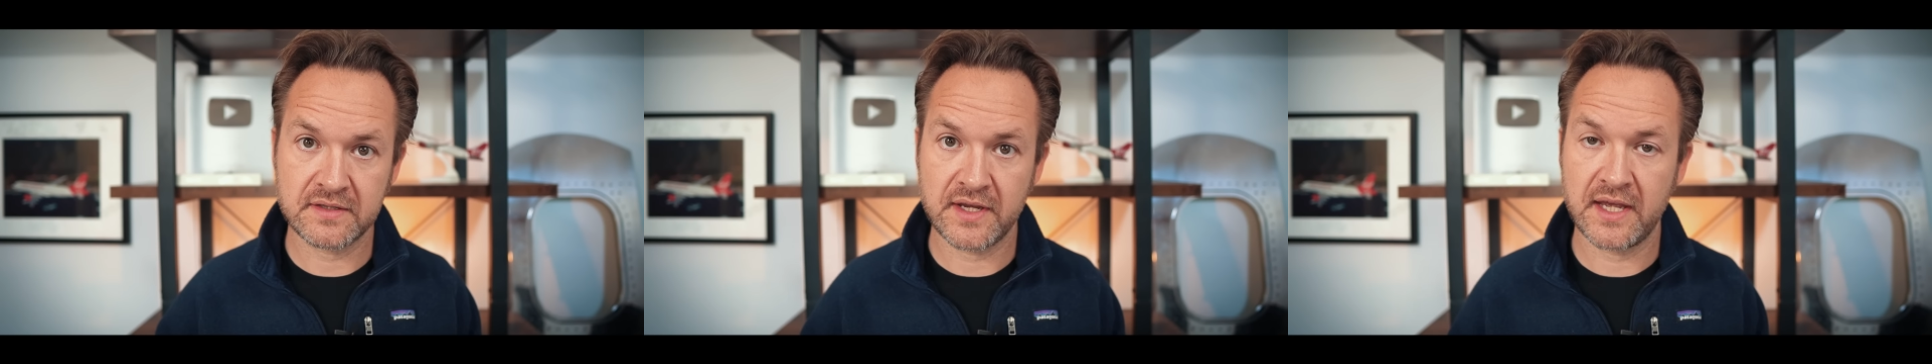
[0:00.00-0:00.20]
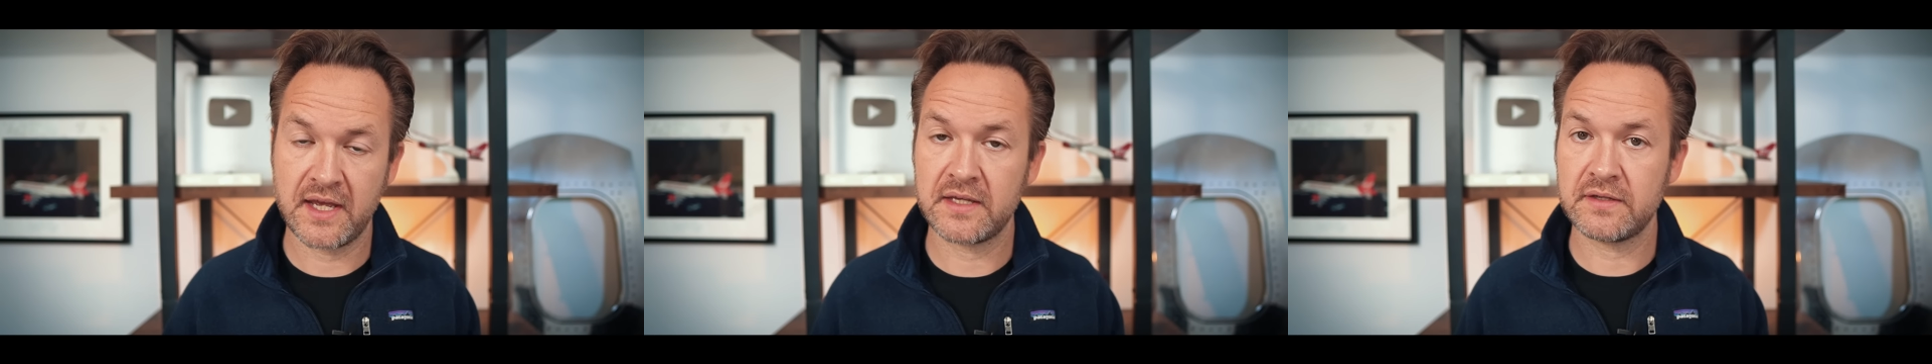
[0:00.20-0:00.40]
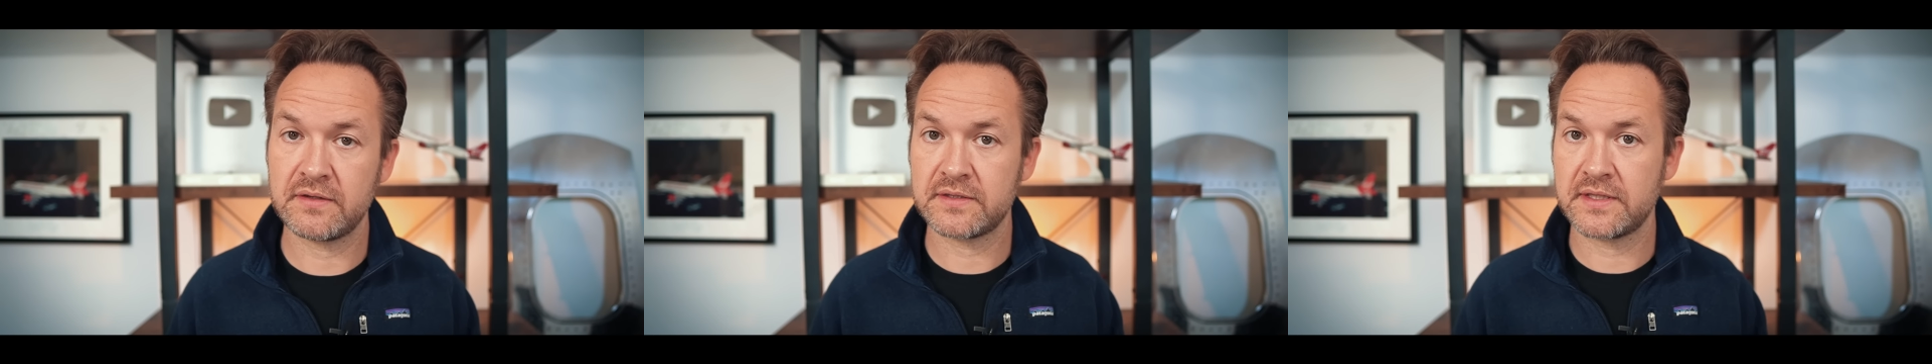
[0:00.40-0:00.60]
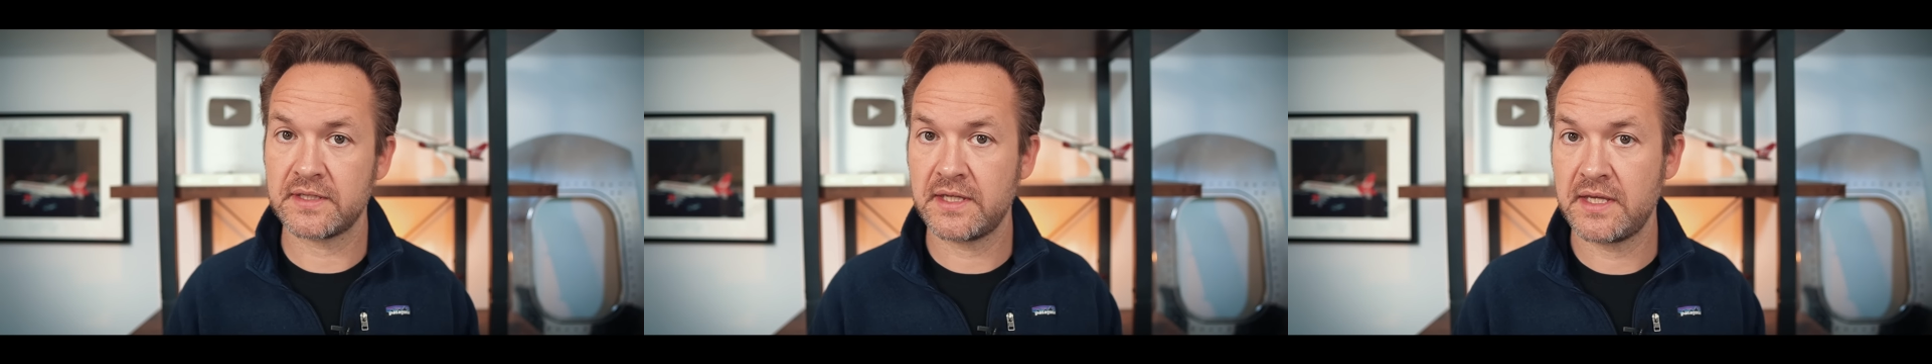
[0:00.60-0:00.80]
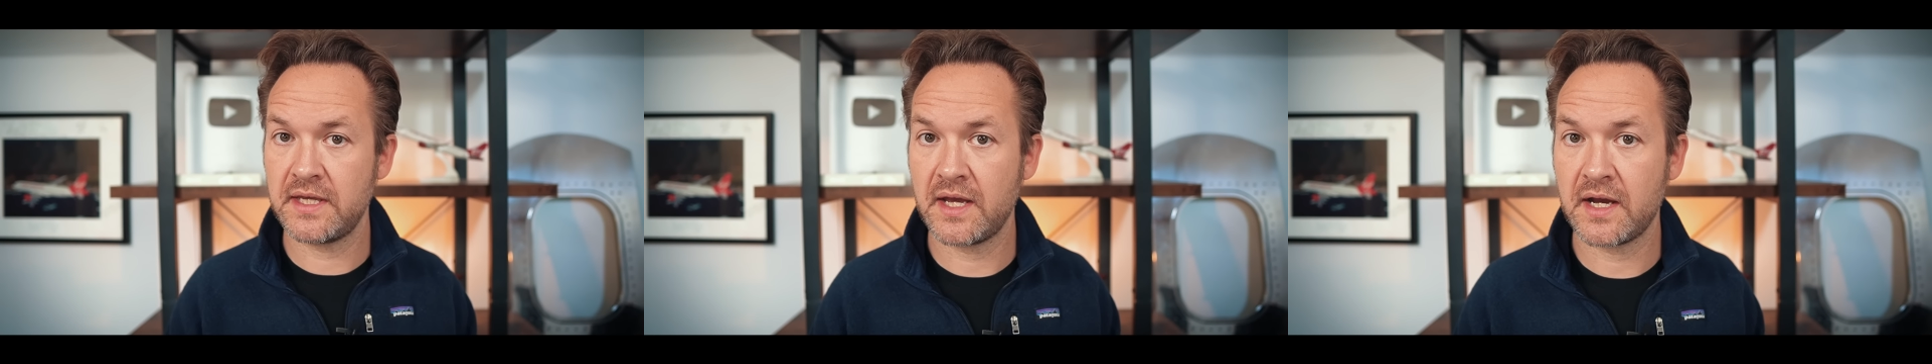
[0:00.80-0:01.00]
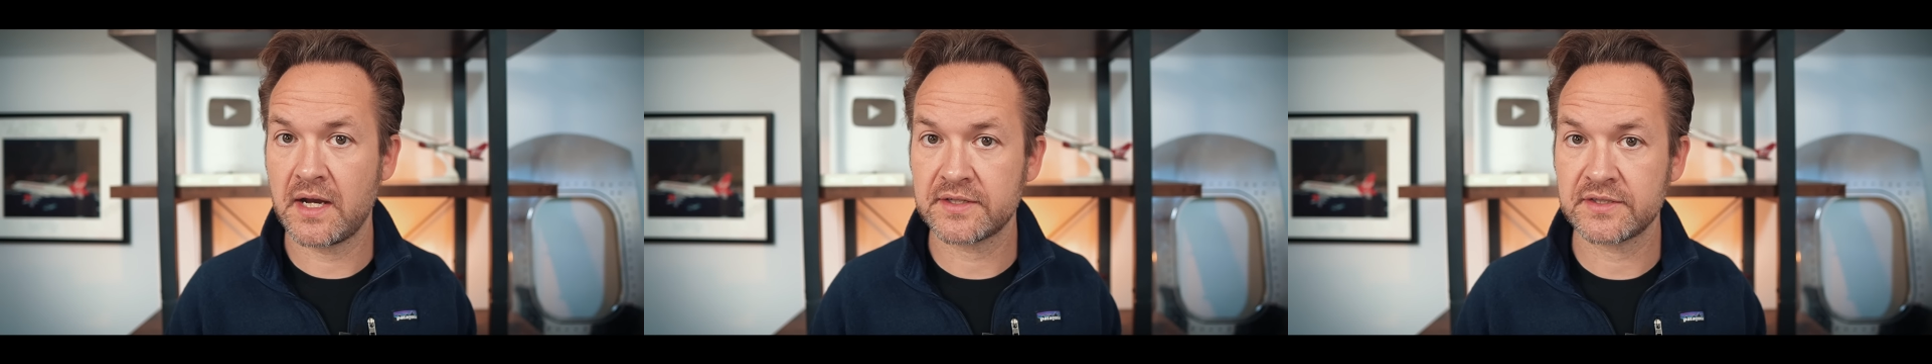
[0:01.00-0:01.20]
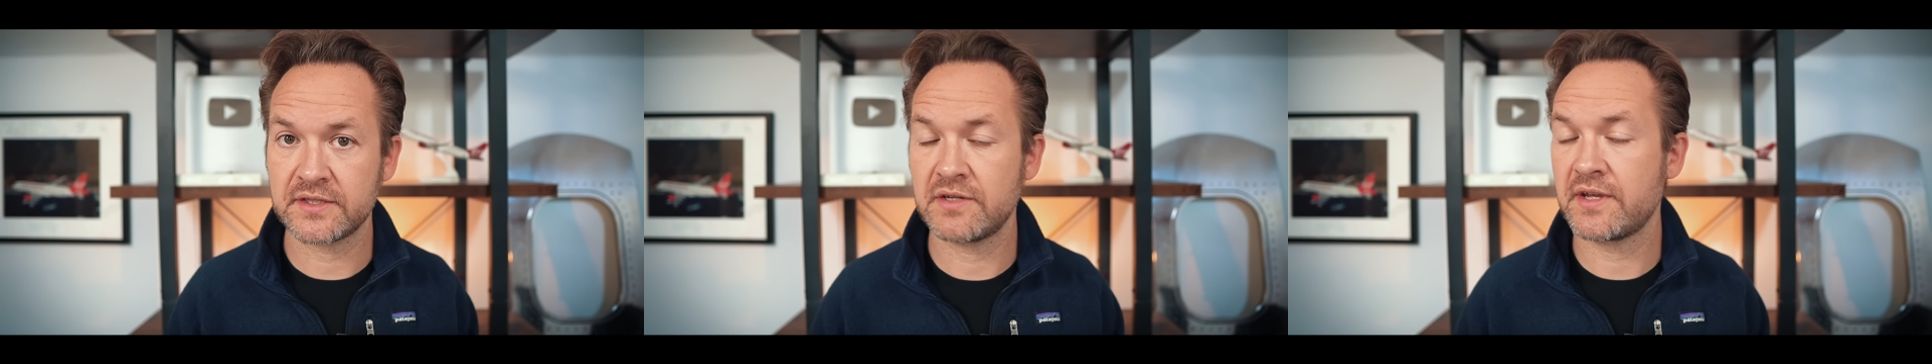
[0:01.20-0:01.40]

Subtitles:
You can't use the kiosk.